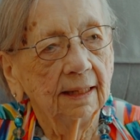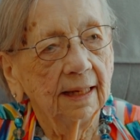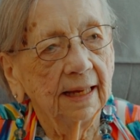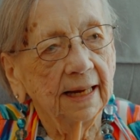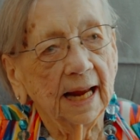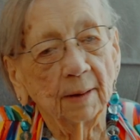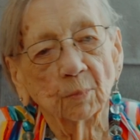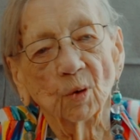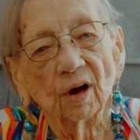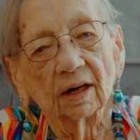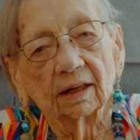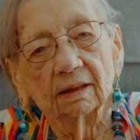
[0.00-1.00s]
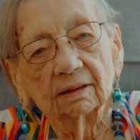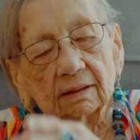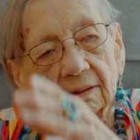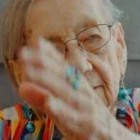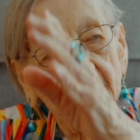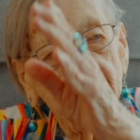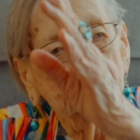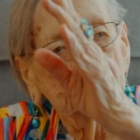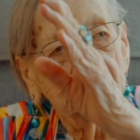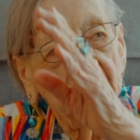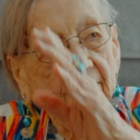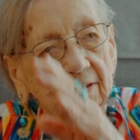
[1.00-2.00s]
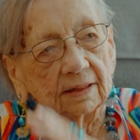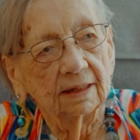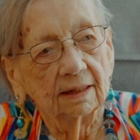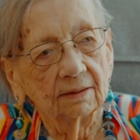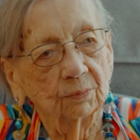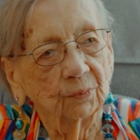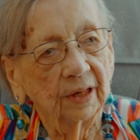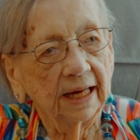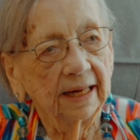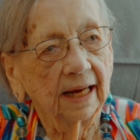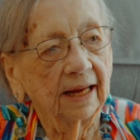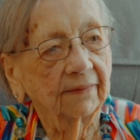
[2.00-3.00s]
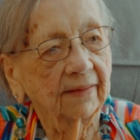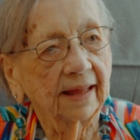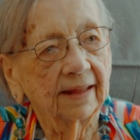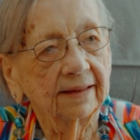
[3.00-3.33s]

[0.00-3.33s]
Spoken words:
and I'm walking down the way like that,